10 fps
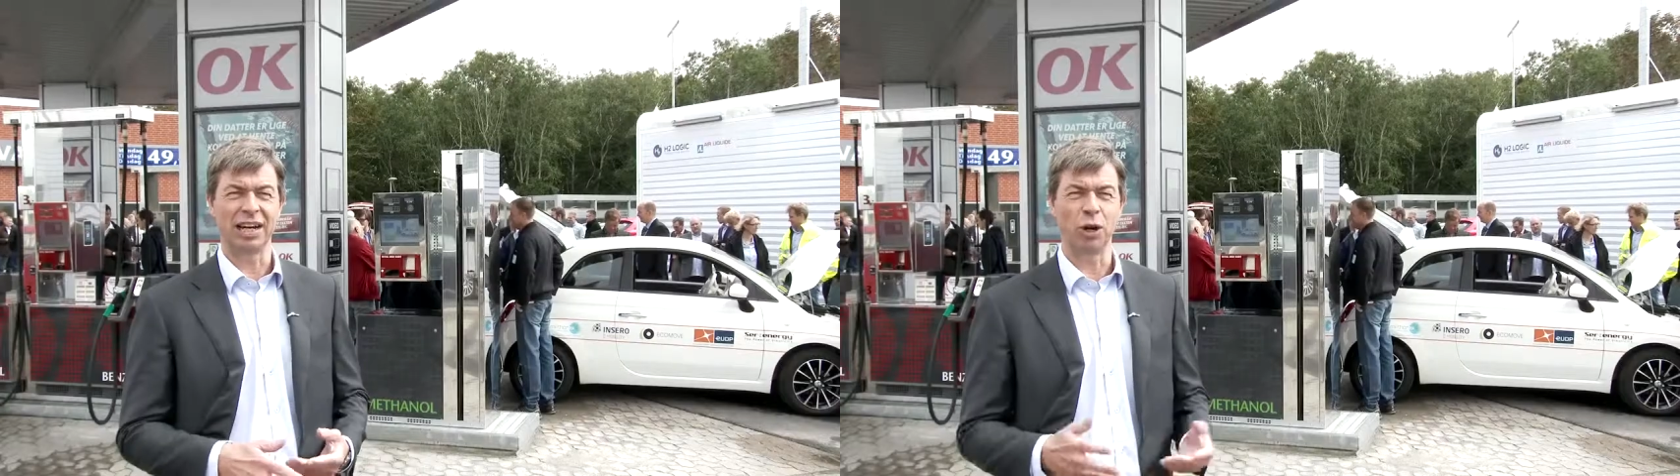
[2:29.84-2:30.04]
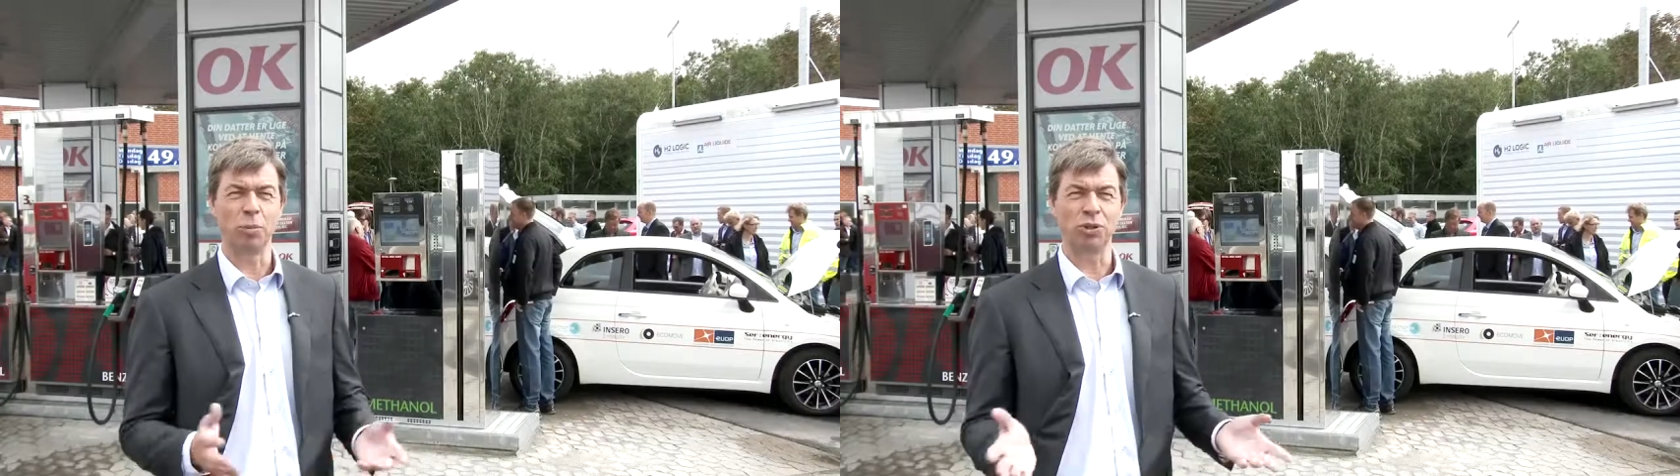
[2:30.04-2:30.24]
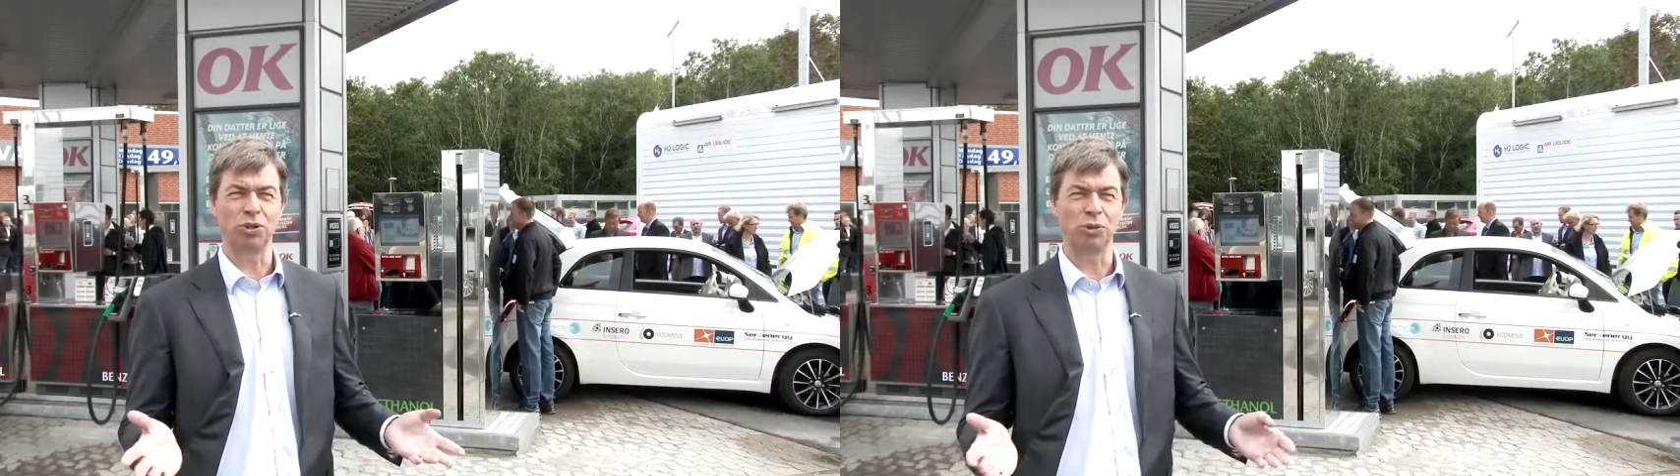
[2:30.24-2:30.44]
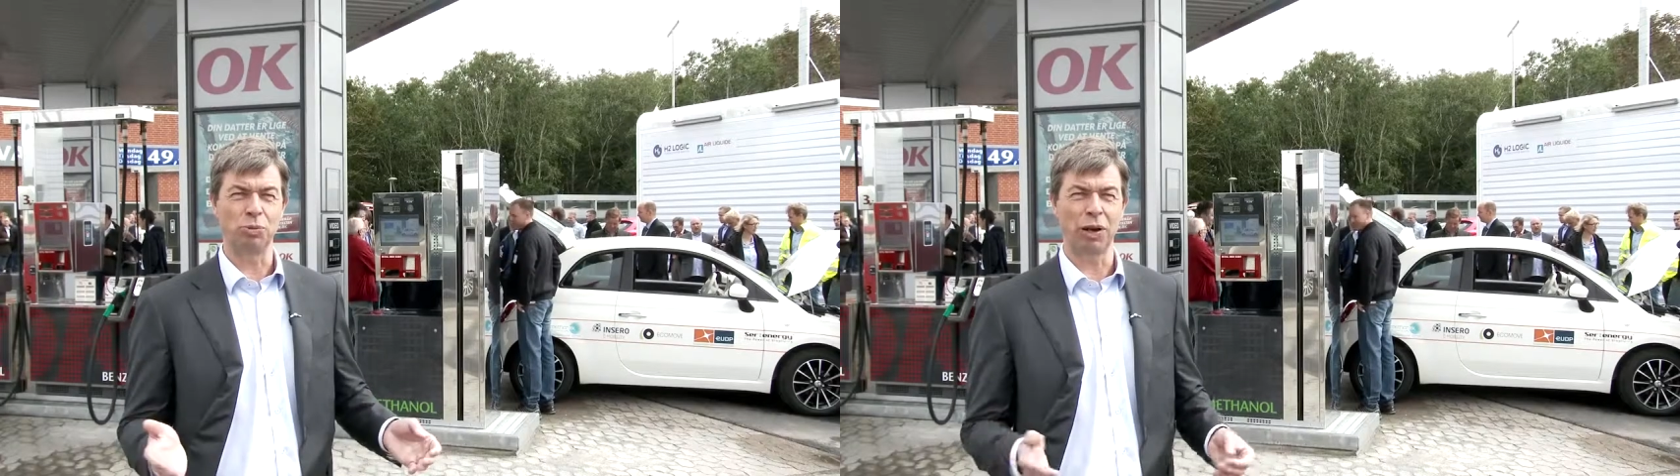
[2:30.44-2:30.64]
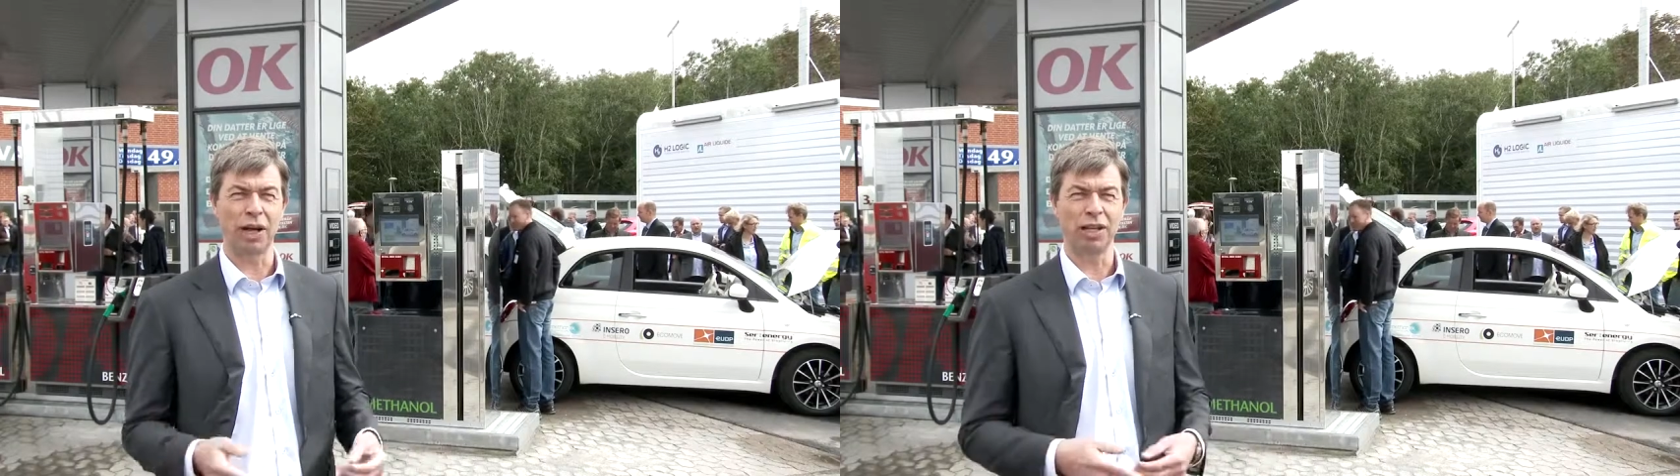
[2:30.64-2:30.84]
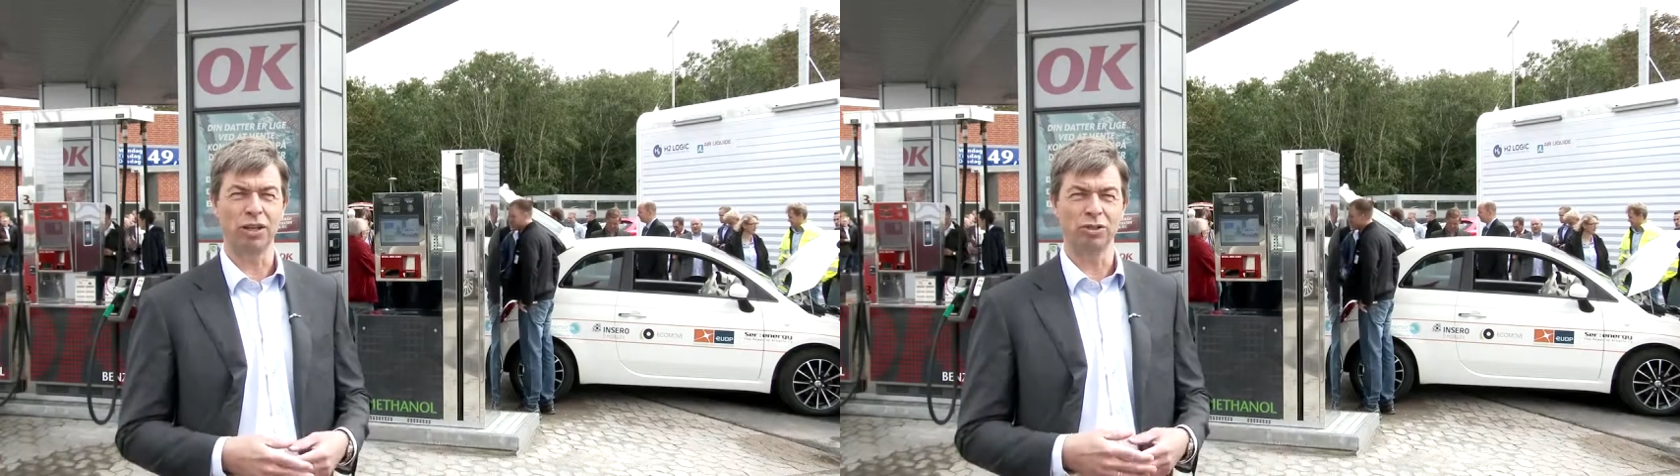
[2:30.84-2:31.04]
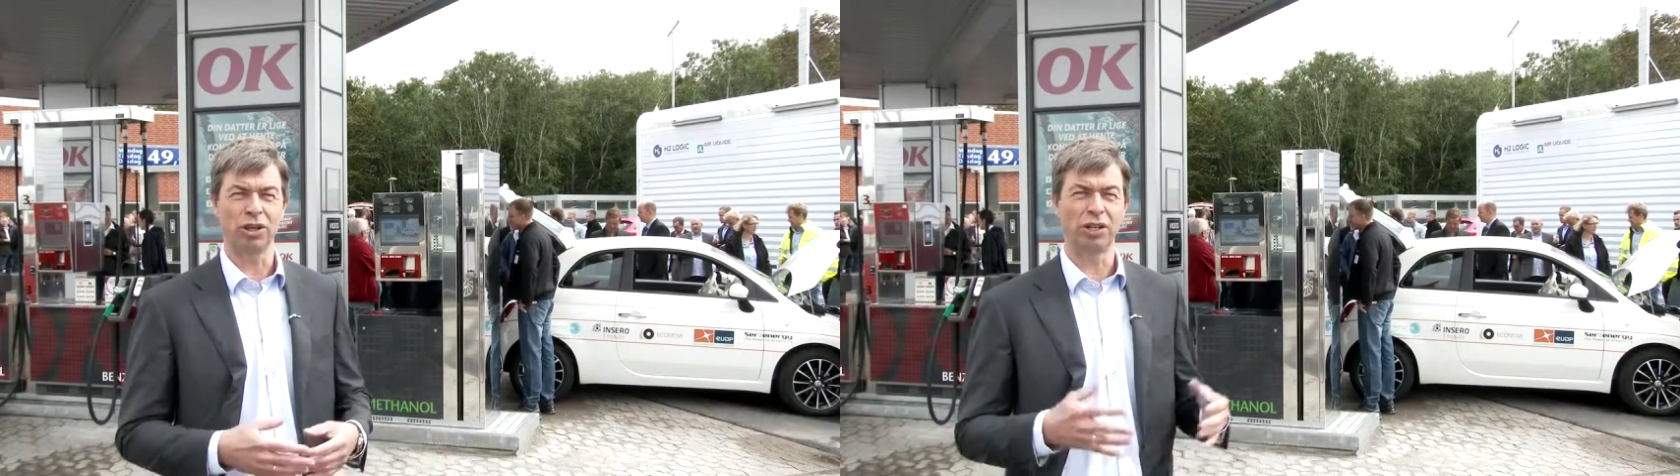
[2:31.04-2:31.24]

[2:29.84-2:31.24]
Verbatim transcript: can refuel in the same